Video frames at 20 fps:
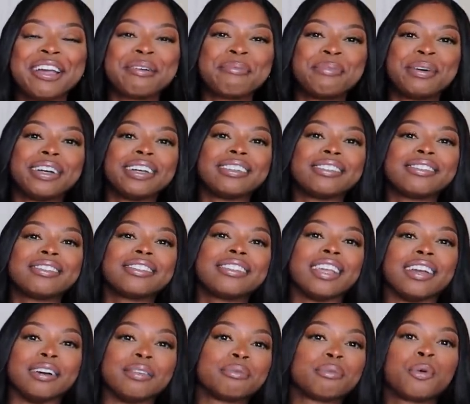But
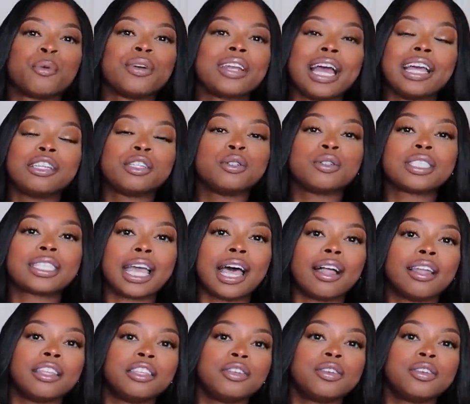yeah, when I do style it,